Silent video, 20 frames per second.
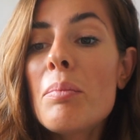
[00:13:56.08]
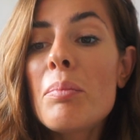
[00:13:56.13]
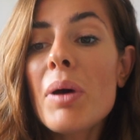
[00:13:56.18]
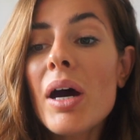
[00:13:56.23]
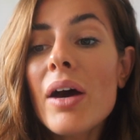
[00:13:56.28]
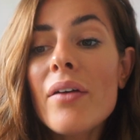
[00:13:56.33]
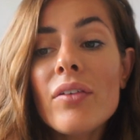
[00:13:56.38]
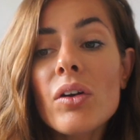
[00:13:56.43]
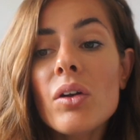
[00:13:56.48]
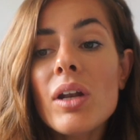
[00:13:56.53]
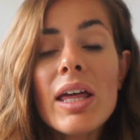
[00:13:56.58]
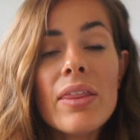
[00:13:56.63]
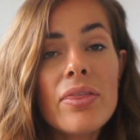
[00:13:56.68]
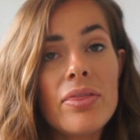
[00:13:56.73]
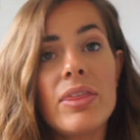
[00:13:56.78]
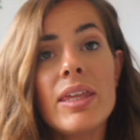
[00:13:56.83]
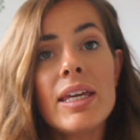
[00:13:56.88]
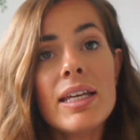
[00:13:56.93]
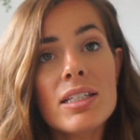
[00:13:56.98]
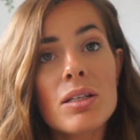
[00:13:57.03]
but I feel
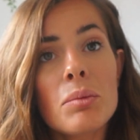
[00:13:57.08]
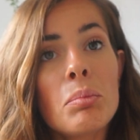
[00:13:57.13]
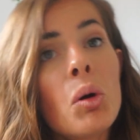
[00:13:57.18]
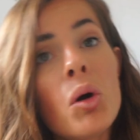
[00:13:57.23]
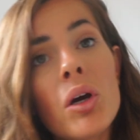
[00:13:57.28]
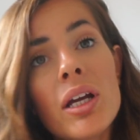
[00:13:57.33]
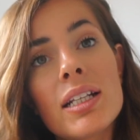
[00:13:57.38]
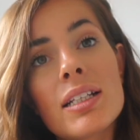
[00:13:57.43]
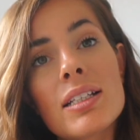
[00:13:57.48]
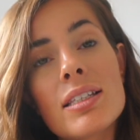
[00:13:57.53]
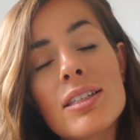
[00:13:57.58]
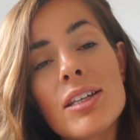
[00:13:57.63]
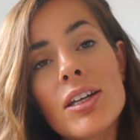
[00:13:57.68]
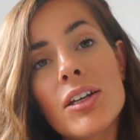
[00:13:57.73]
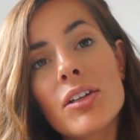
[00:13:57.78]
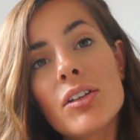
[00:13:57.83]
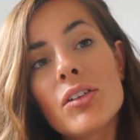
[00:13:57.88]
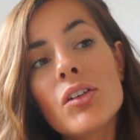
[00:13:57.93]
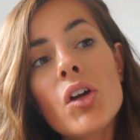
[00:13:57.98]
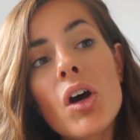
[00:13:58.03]
like these are points
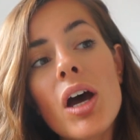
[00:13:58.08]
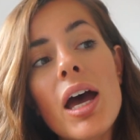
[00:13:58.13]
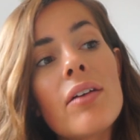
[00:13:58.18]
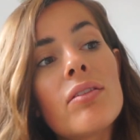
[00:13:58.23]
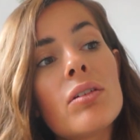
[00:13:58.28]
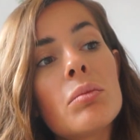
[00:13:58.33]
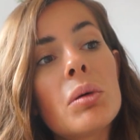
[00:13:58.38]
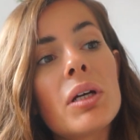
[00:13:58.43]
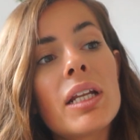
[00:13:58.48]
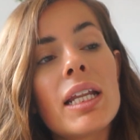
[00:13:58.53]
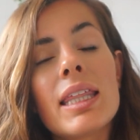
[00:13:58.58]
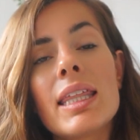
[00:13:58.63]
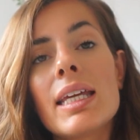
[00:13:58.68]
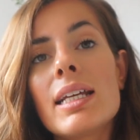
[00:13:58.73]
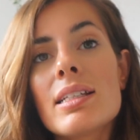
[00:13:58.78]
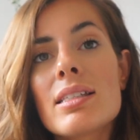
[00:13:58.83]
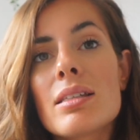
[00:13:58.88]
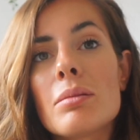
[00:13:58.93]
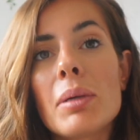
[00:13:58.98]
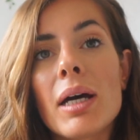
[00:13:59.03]
that not everybody
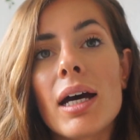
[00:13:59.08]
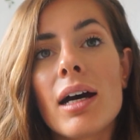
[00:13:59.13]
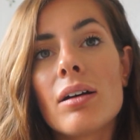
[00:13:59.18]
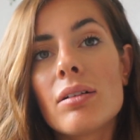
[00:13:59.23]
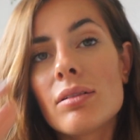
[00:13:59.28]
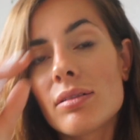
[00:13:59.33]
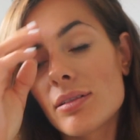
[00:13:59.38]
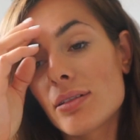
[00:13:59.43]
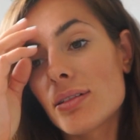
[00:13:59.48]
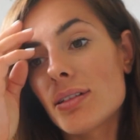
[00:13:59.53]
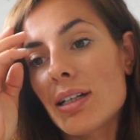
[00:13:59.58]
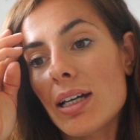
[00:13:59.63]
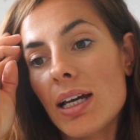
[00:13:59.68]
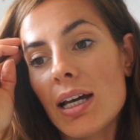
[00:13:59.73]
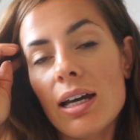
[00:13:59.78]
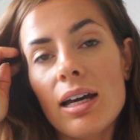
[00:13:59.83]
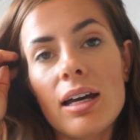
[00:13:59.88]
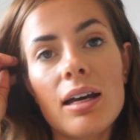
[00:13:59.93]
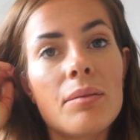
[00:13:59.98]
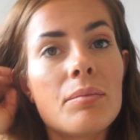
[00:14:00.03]
thinks about.
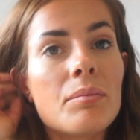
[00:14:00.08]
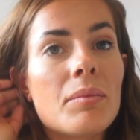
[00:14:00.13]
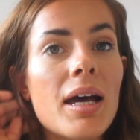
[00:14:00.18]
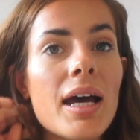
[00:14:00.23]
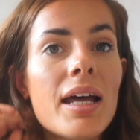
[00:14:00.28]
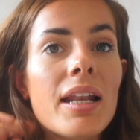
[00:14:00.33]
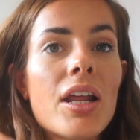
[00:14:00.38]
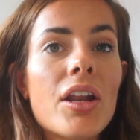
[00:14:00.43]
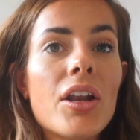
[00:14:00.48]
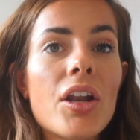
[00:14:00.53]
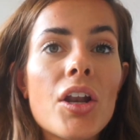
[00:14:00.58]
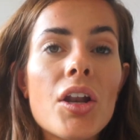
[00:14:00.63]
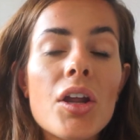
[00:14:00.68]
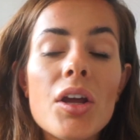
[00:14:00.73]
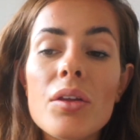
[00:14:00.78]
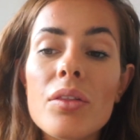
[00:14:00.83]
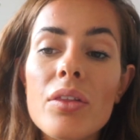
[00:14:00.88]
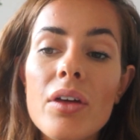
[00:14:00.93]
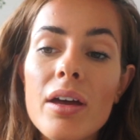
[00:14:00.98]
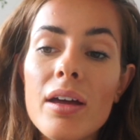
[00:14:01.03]
And I
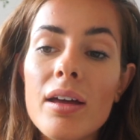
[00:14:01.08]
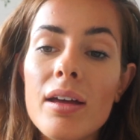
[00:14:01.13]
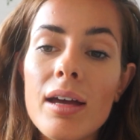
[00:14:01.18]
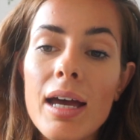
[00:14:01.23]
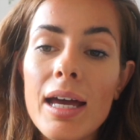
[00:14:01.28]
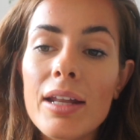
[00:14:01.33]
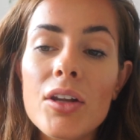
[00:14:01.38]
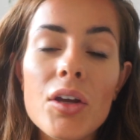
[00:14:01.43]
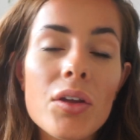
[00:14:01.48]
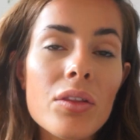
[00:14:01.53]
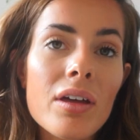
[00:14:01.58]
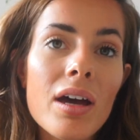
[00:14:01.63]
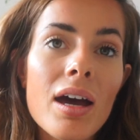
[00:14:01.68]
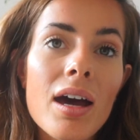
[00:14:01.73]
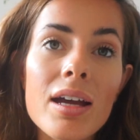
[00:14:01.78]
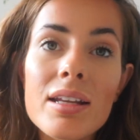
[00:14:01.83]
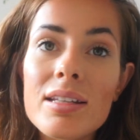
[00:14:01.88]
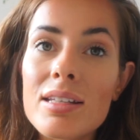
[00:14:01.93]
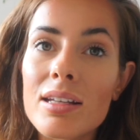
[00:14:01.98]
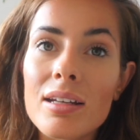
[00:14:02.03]
know that
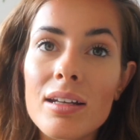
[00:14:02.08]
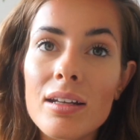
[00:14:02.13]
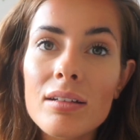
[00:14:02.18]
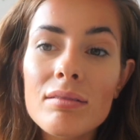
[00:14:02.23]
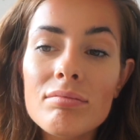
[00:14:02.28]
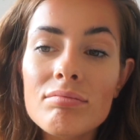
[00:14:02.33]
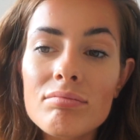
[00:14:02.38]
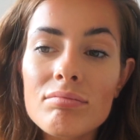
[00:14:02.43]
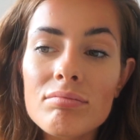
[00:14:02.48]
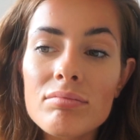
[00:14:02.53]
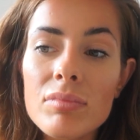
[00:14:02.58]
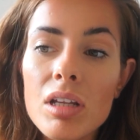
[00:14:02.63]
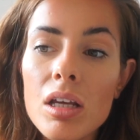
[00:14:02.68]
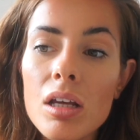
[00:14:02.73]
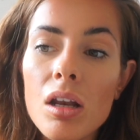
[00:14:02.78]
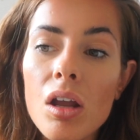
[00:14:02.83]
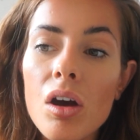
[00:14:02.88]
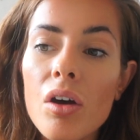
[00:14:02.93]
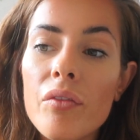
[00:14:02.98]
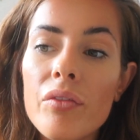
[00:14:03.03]
I didn't. A
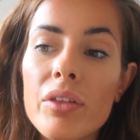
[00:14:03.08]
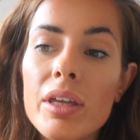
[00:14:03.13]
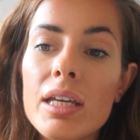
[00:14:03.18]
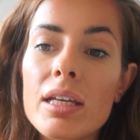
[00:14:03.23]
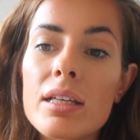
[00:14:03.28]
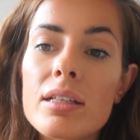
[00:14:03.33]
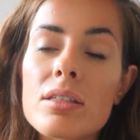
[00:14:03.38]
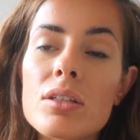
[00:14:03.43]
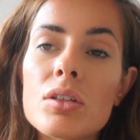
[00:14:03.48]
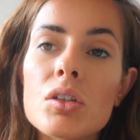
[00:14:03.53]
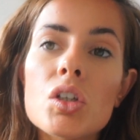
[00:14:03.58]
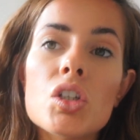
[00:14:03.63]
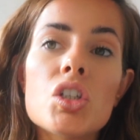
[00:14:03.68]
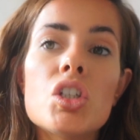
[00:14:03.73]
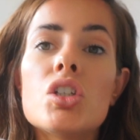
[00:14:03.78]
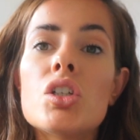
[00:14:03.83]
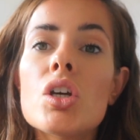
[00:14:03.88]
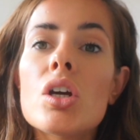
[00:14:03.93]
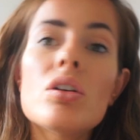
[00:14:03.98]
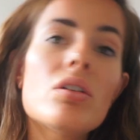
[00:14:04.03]
lot of these, because
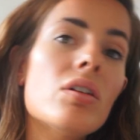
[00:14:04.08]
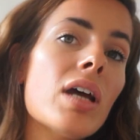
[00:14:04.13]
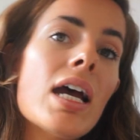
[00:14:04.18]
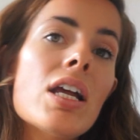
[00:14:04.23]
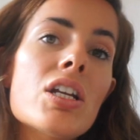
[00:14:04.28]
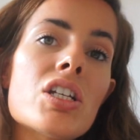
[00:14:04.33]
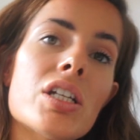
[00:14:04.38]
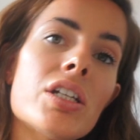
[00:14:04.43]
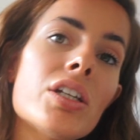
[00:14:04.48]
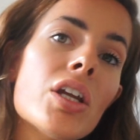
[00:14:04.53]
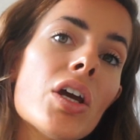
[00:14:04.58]
you don't actually